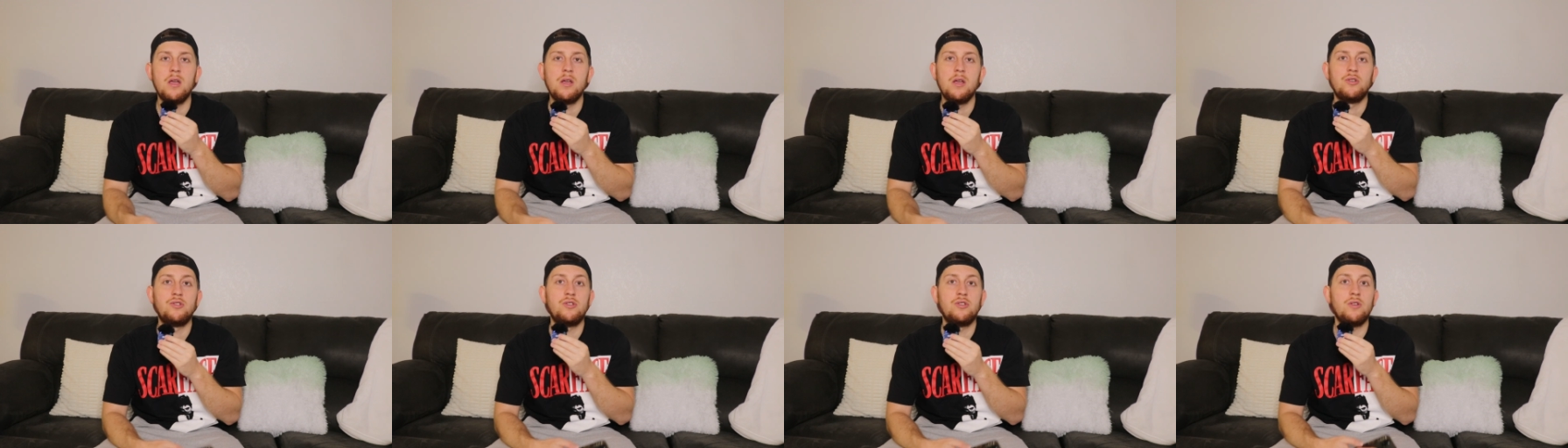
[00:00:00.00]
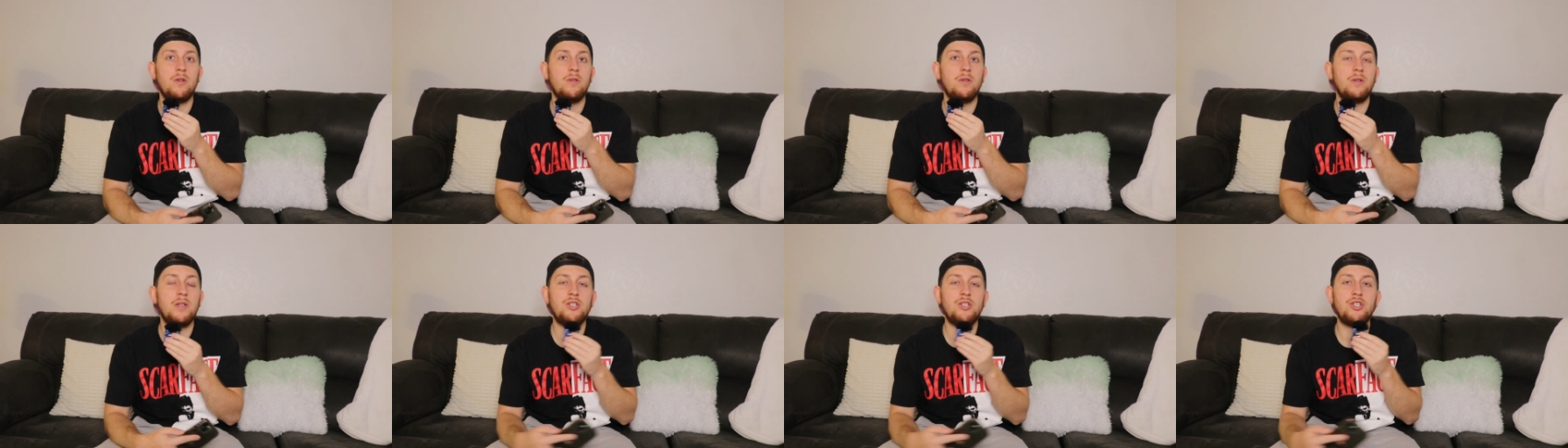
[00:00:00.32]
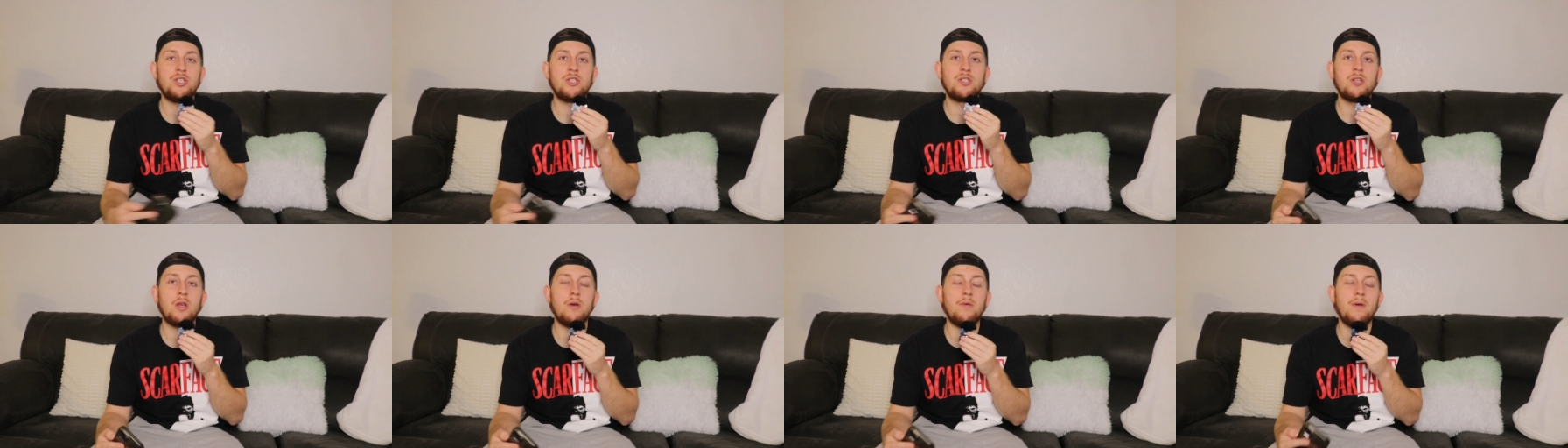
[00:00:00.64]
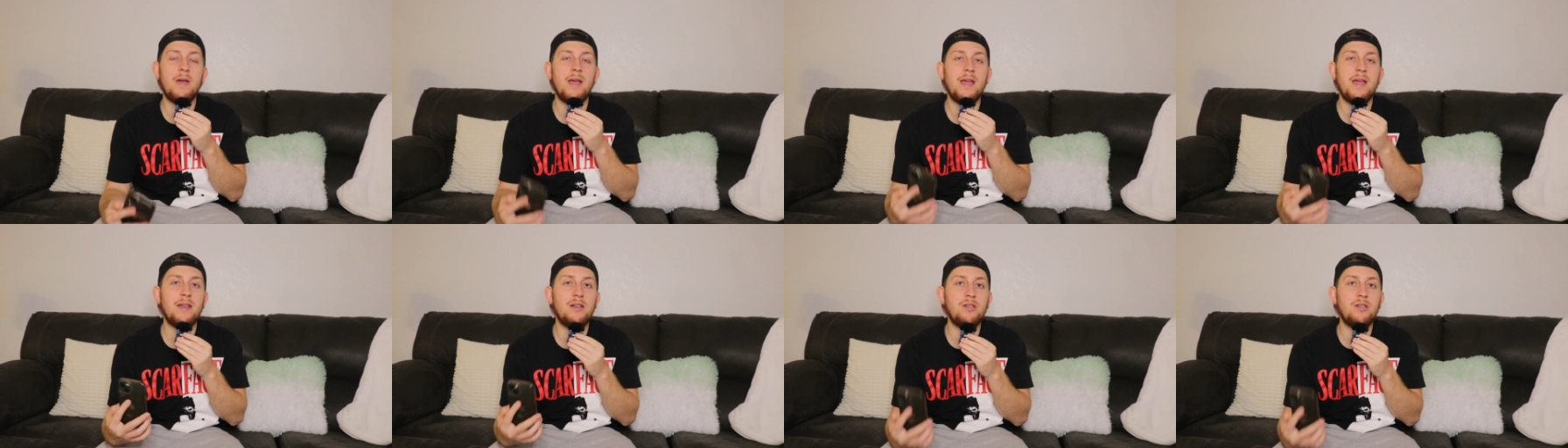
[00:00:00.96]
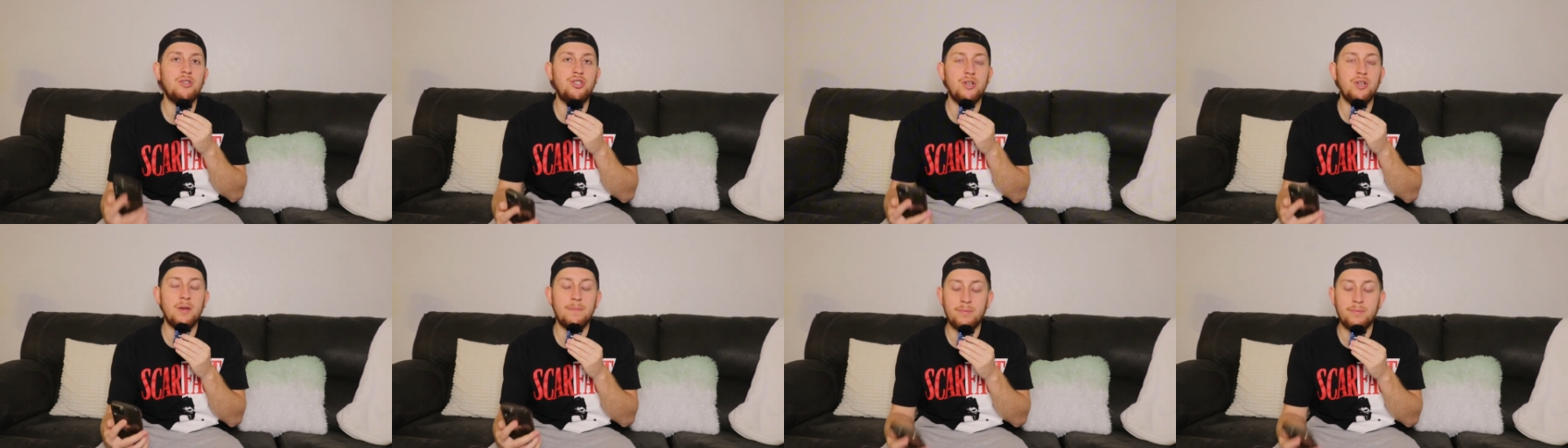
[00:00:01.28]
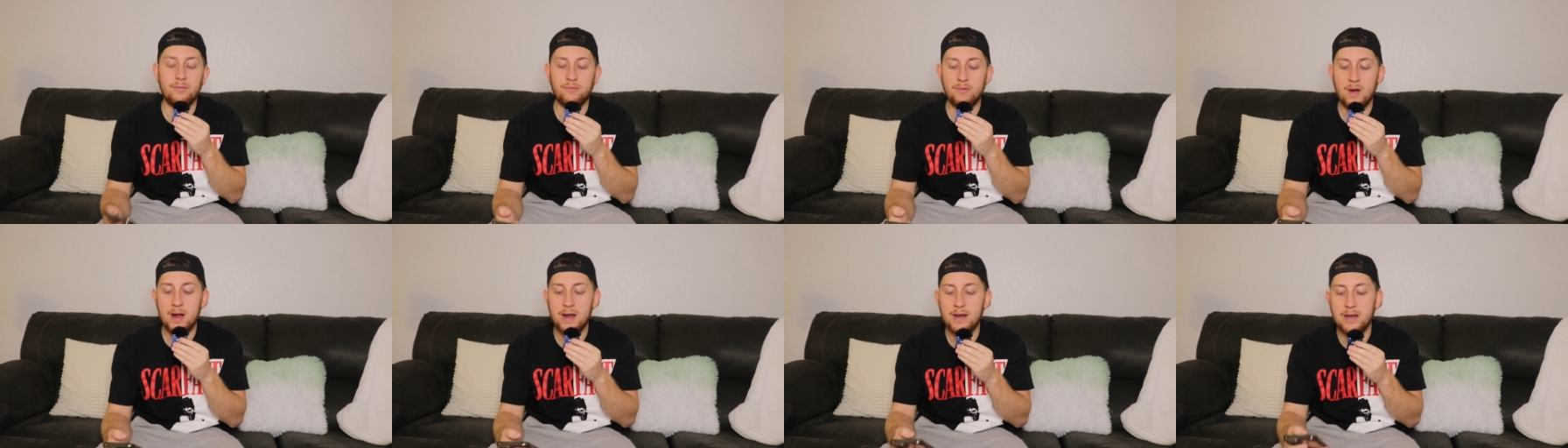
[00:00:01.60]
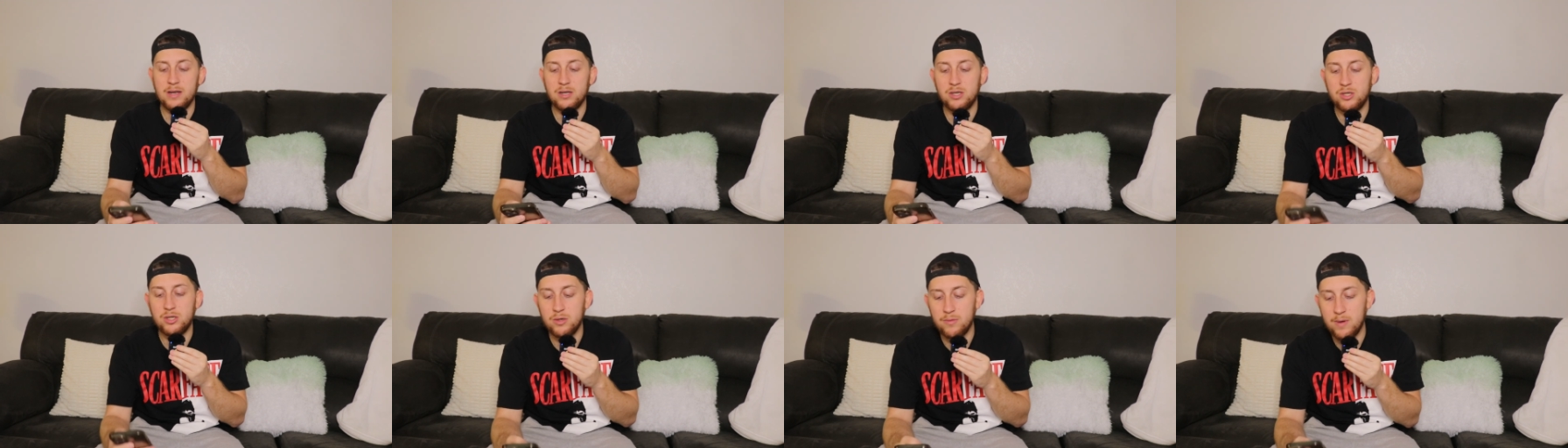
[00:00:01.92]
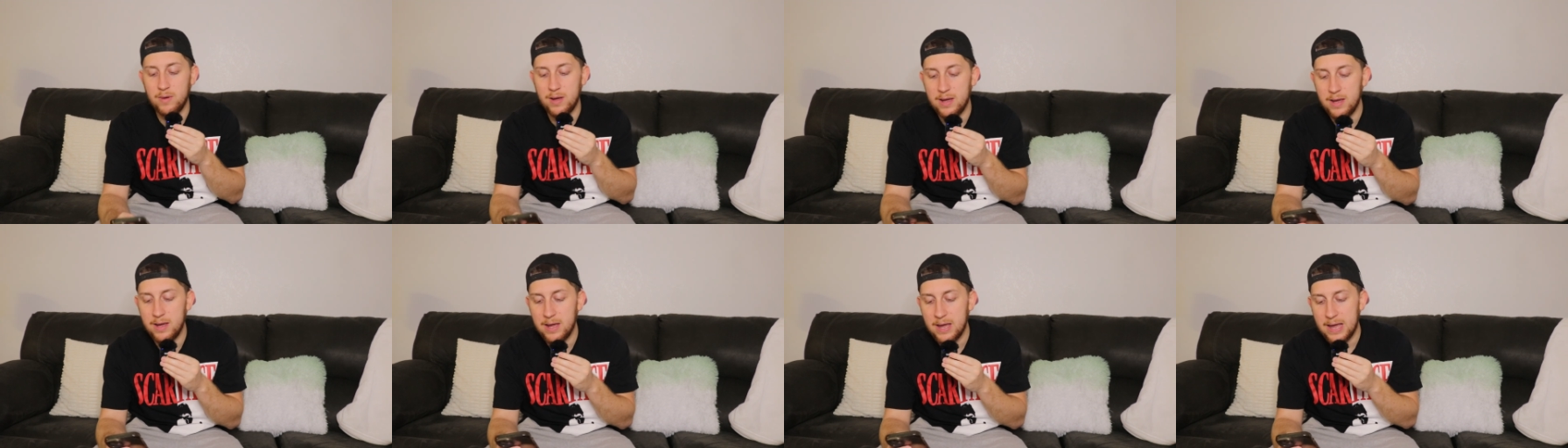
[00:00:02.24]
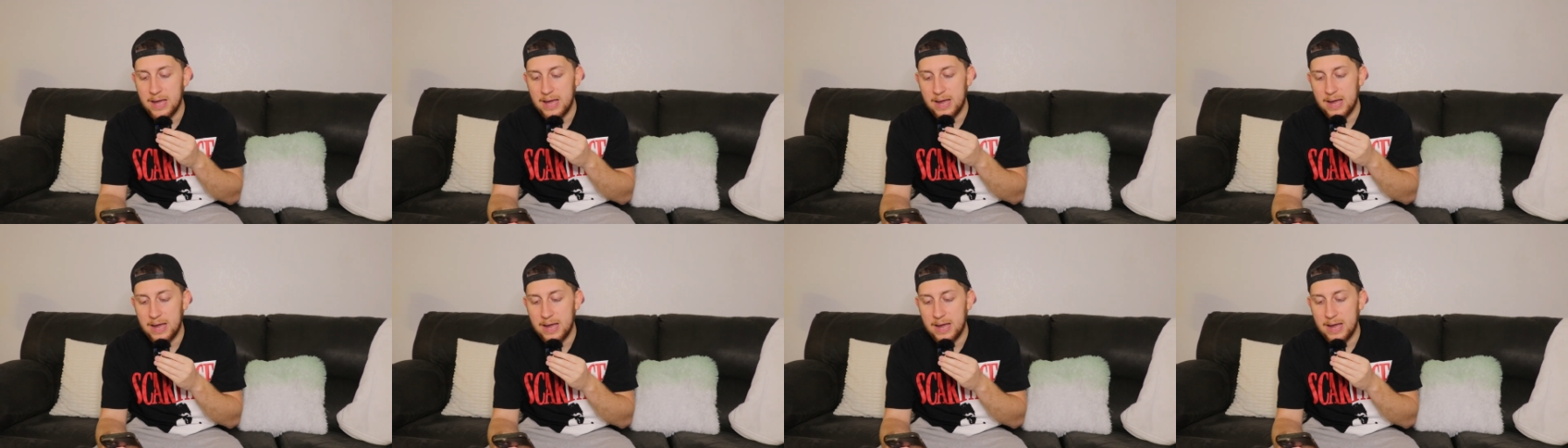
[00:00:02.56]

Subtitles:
So let's just go ahead, jump right into it.